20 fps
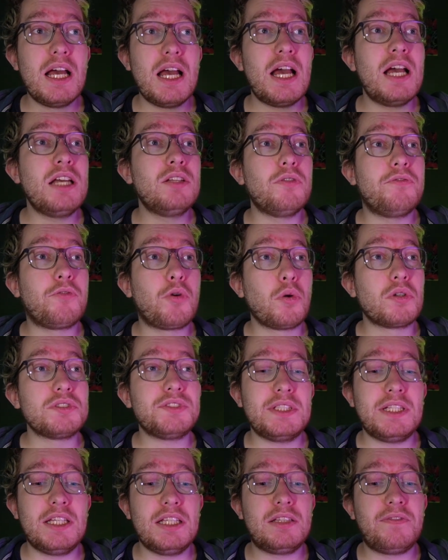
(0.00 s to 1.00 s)
and of course
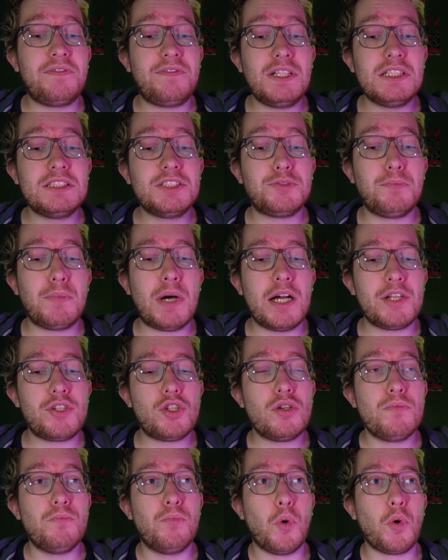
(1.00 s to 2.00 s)
it feels
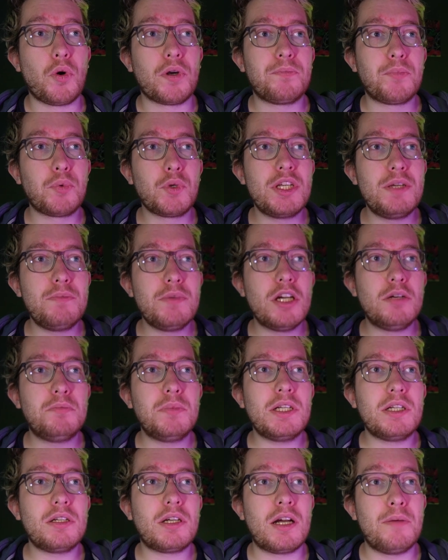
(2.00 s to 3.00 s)
much more
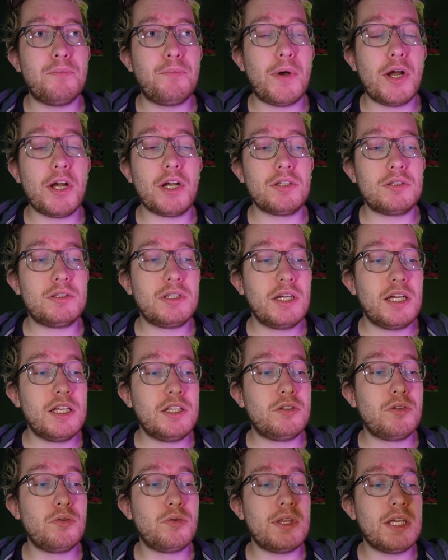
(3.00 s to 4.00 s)
premium compared
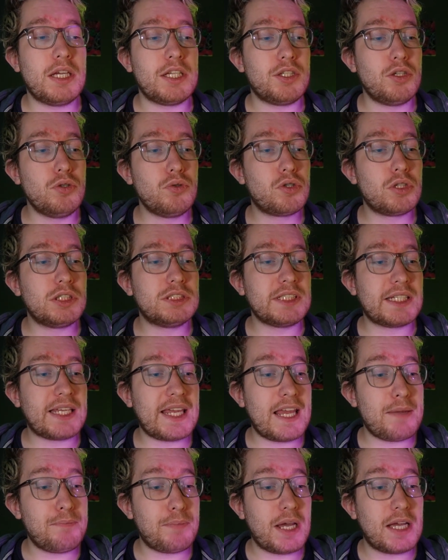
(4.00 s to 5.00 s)
to the usual
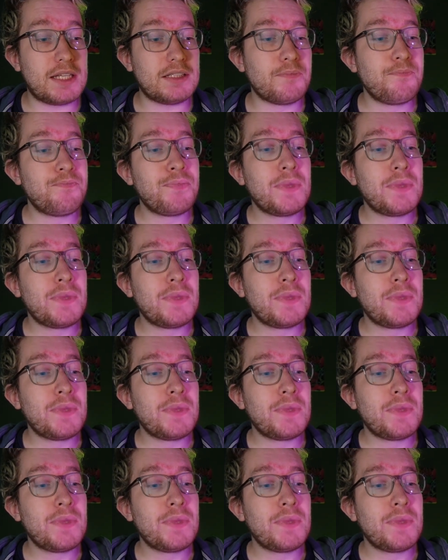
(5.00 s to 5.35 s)
gamepad.